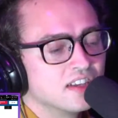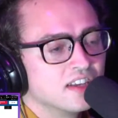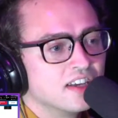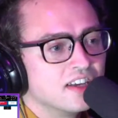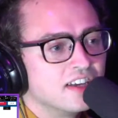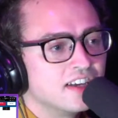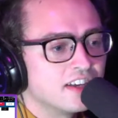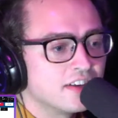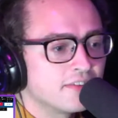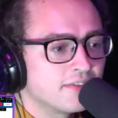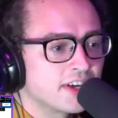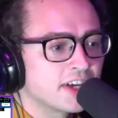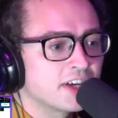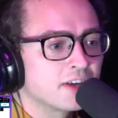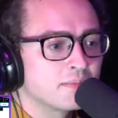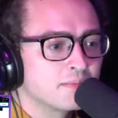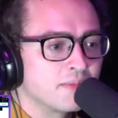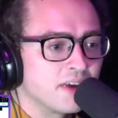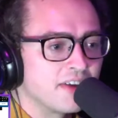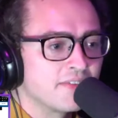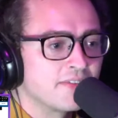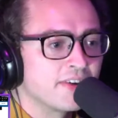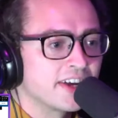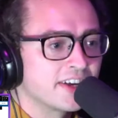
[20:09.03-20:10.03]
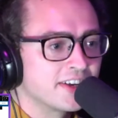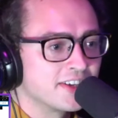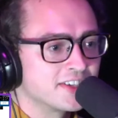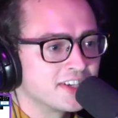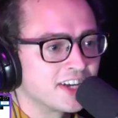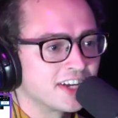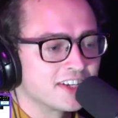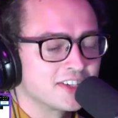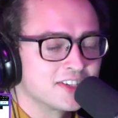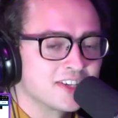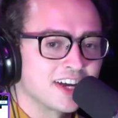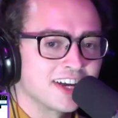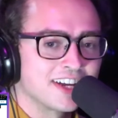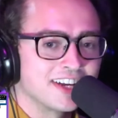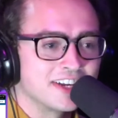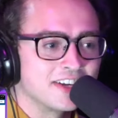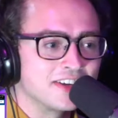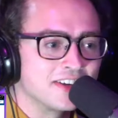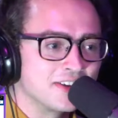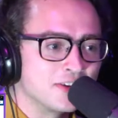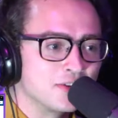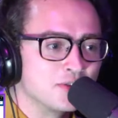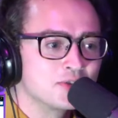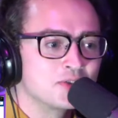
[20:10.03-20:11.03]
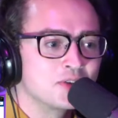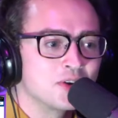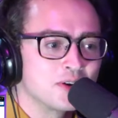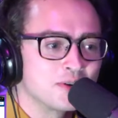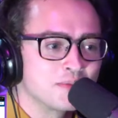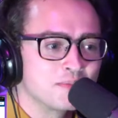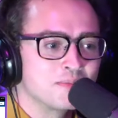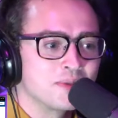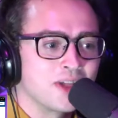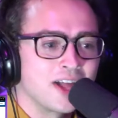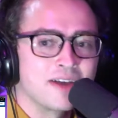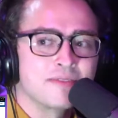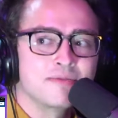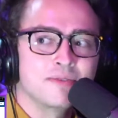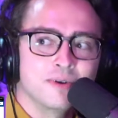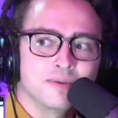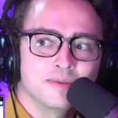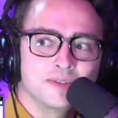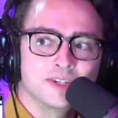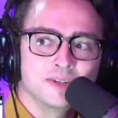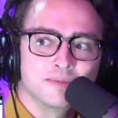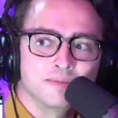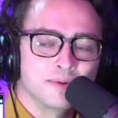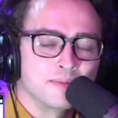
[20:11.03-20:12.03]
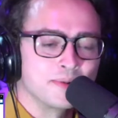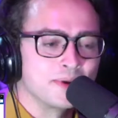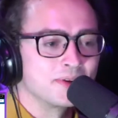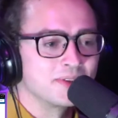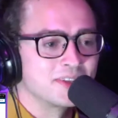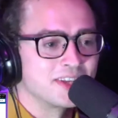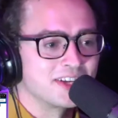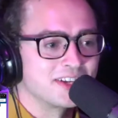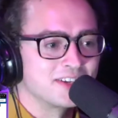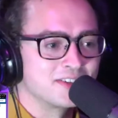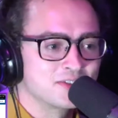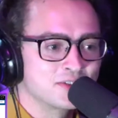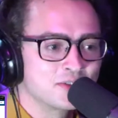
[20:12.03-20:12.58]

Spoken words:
And if I could take a second and use your platform to promote that,